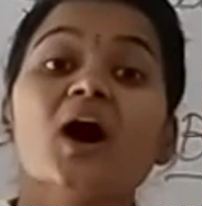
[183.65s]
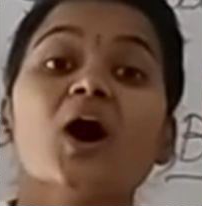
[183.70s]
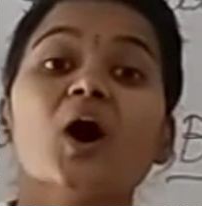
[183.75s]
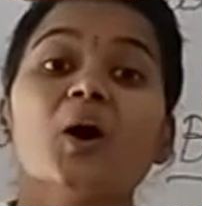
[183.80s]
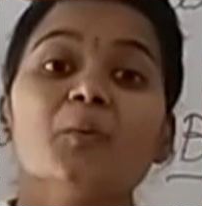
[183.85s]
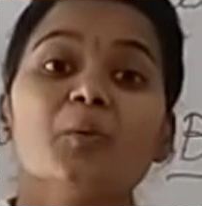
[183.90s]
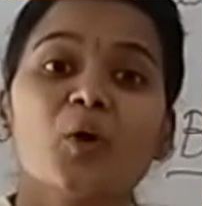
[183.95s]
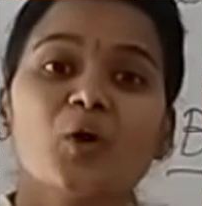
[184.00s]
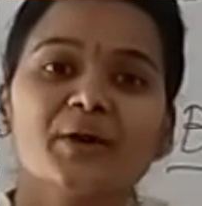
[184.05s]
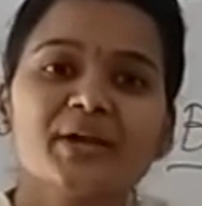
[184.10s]

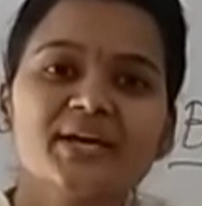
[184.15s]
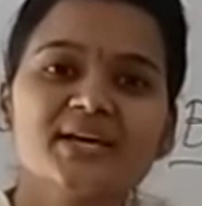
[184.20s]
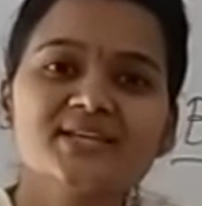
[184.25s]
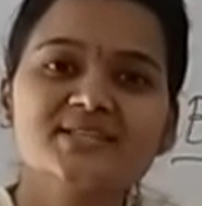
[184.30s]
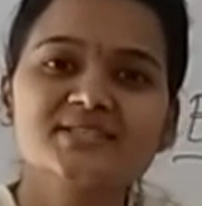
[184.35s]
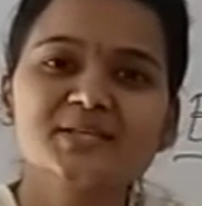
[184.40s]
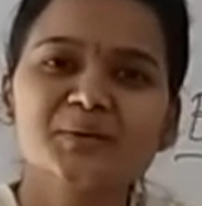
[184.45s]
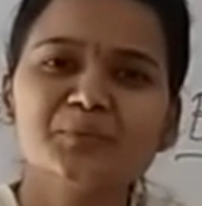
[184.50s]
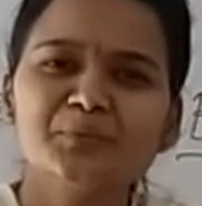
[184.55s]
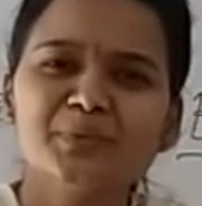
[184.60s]
Our body
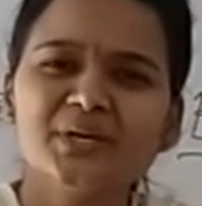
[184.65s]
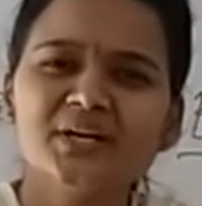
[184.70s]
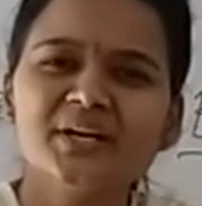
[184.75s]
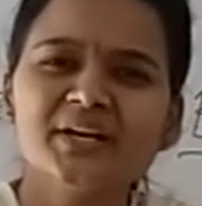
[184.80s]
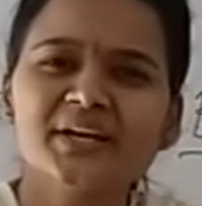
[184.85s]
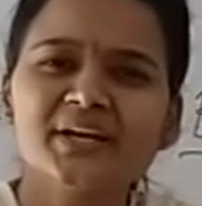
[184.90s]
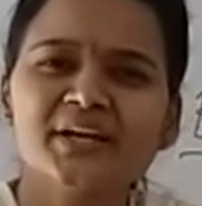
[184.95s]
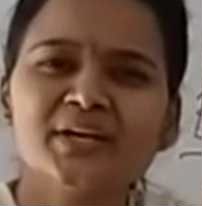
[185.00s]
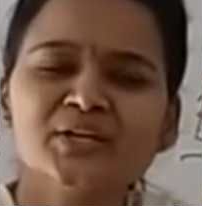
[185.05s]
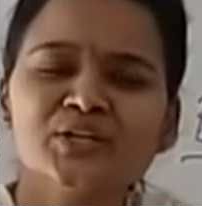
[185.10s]
is a
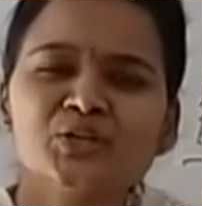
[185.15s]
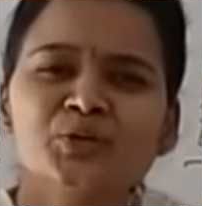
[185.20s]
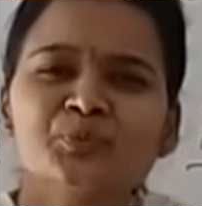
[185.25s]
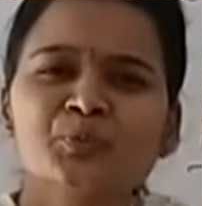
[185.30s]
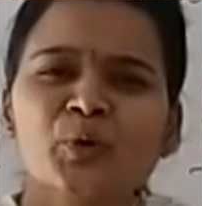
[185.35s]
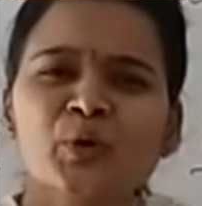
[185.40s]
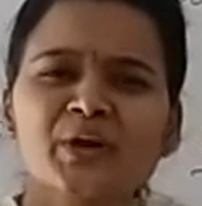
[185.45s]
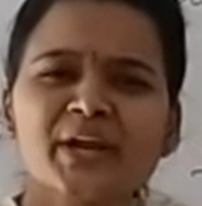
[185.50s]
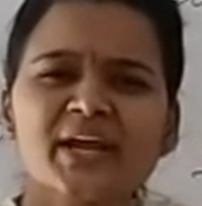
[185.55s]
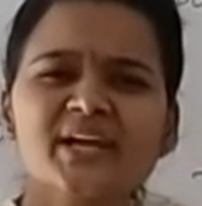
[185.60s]
building to
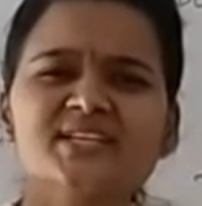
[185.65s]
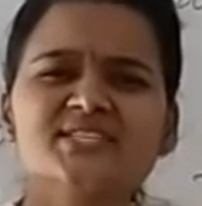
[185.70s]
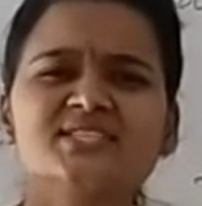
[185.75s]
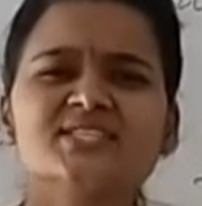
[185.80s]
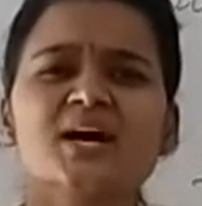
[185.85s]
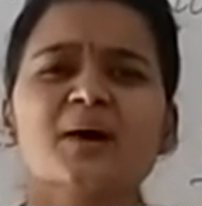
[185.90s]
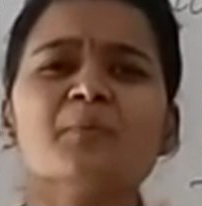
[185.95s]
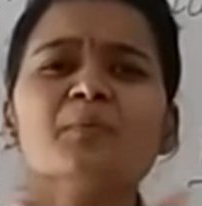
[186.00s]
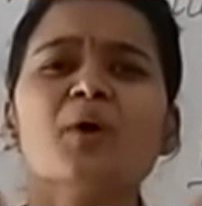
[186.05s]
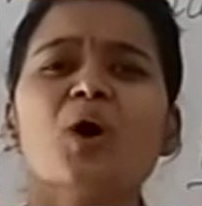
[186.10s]
protect
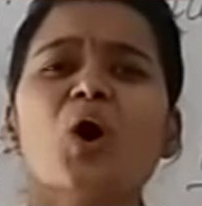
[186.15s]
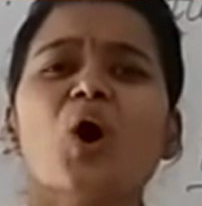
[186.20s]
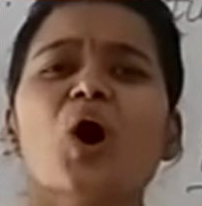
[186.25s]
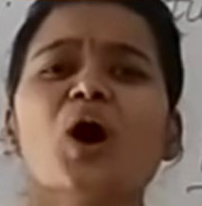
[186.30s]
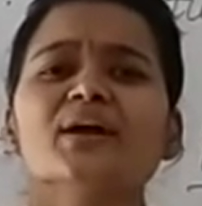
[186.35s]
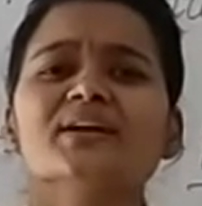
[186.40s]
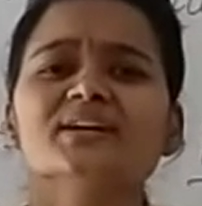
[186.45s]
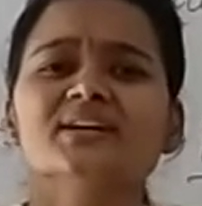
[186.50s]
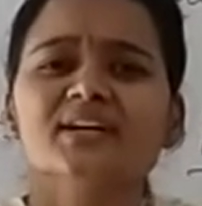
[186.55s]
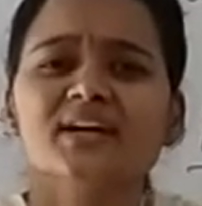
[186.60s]
some
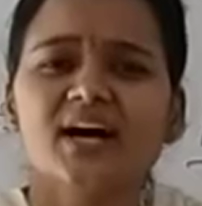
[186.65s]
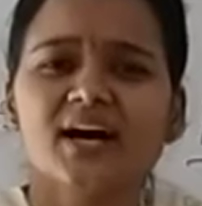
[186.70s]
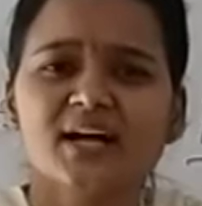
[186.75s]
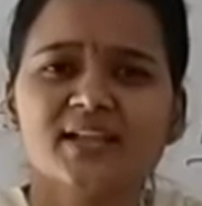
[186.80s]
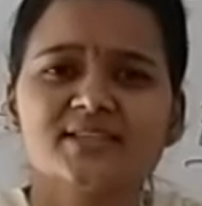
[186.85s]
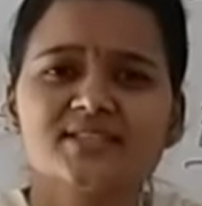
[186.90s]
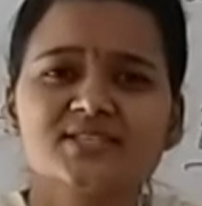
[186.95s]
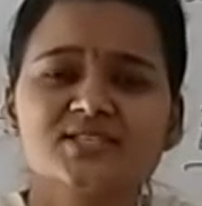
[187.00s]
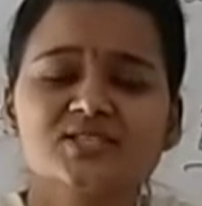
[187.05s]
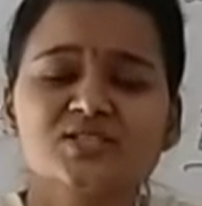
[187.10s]

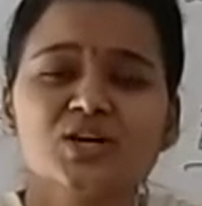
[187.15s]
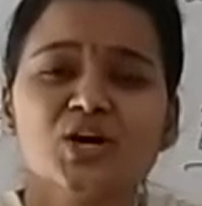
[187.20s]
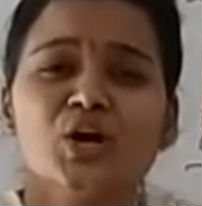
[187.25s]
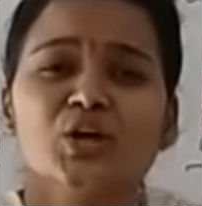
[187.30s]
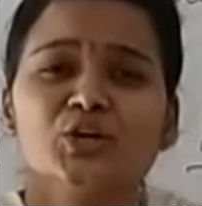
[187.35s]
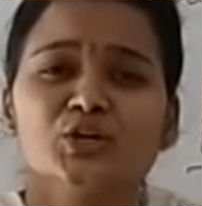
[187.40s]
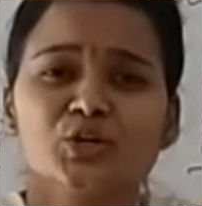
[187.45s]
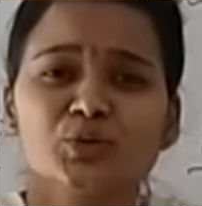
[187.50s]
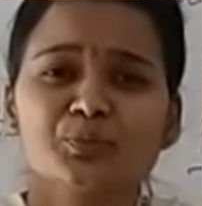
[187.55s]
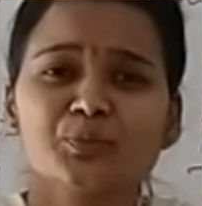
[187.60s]
organs,
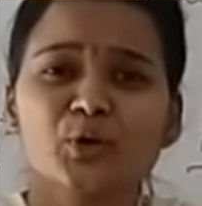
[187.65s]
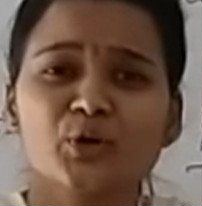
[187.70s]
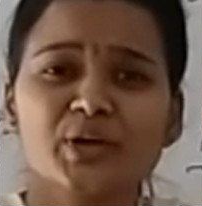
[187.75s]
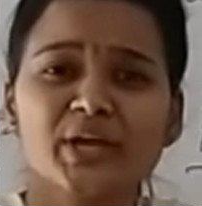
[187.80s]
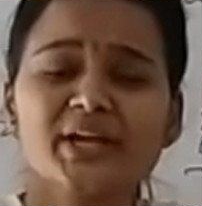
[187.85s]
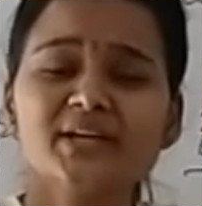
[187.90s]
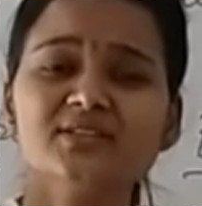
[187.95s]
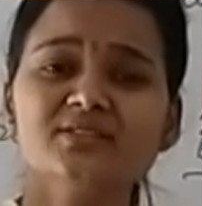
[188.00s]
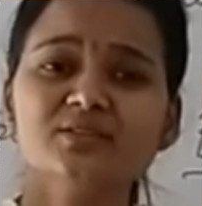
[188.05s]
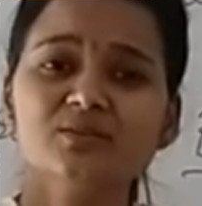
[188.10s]
to
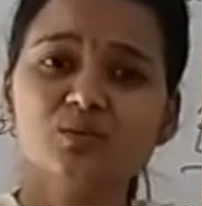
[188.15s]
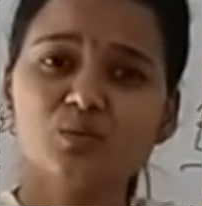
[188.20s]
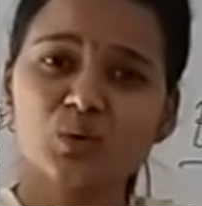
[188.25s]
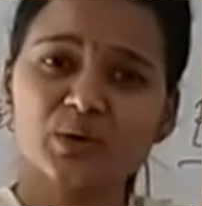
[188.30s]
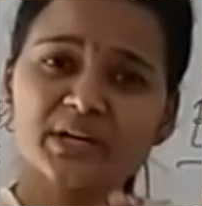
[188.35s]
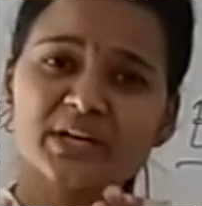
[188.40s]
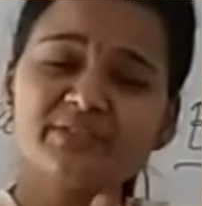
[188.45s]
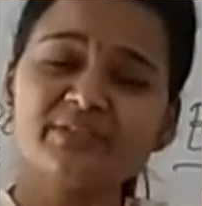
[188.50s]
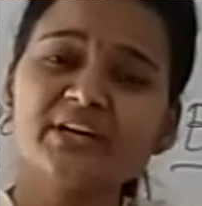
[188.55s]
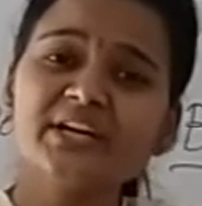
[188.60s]
protect
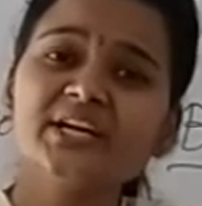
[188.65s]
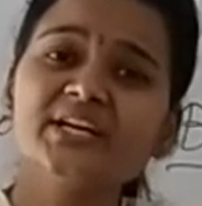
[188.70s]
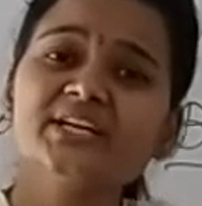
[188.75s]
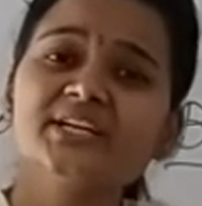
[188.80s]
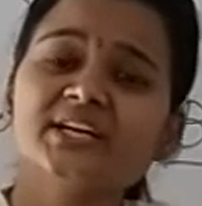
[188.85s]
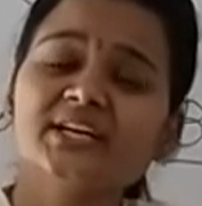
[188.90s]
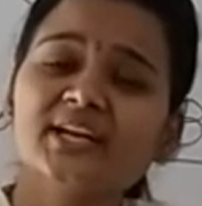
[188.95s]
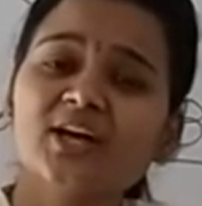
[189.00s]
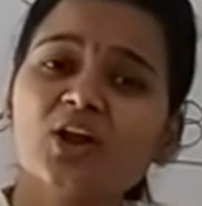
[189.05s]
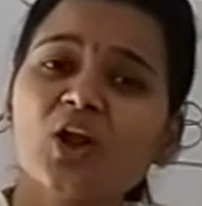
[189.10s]
whatever
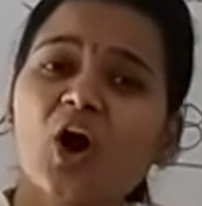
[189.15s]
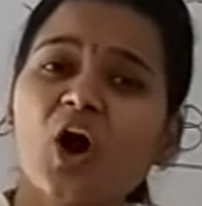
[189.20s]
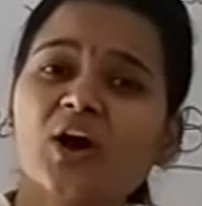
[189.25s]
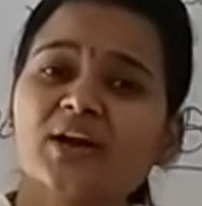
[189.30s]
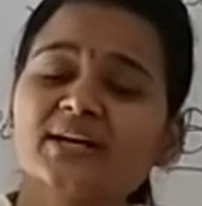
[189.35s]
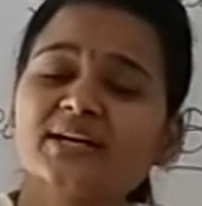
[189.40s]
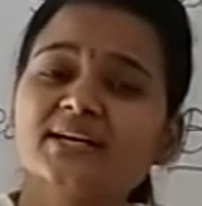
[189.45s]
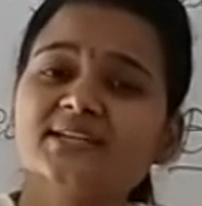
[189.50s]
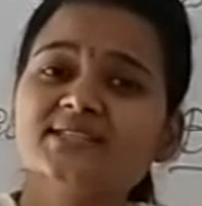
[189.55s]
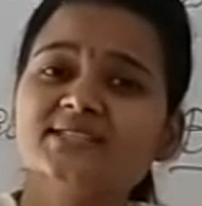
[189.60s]
internal
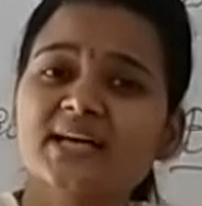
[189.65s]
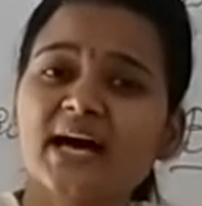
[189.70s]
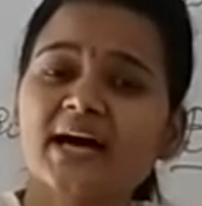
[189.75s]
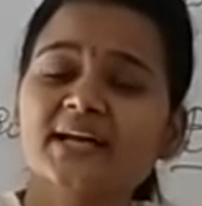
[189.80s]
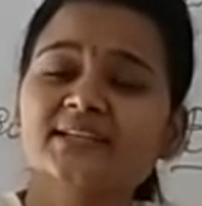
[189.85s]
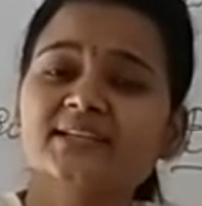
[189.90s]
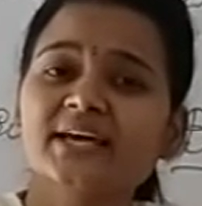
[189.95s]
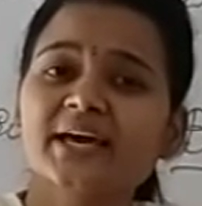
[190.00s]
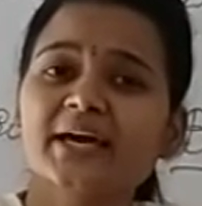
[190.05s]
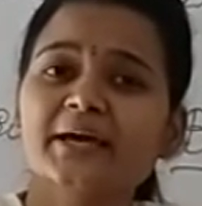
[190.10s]
organs
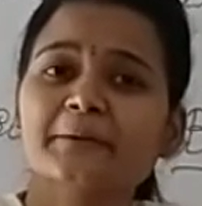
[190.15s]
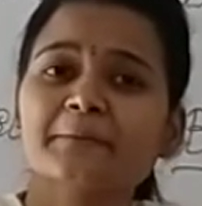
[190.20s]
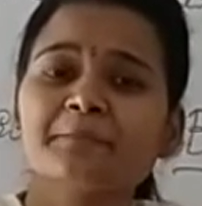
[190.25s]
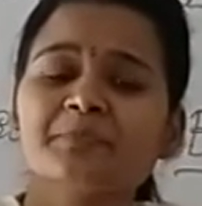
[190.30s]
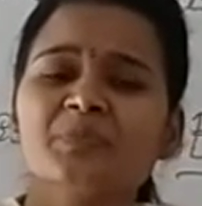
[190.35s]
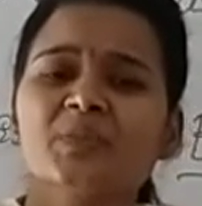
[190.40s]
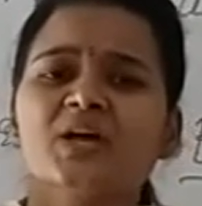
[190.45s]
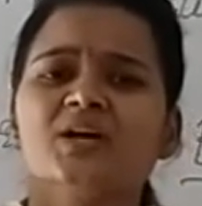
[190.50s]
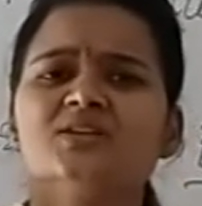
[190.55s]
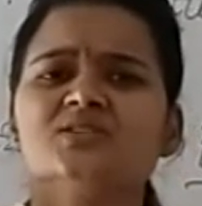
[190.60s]
are
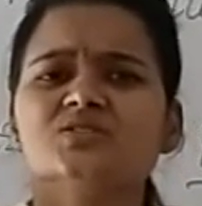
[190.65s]
there.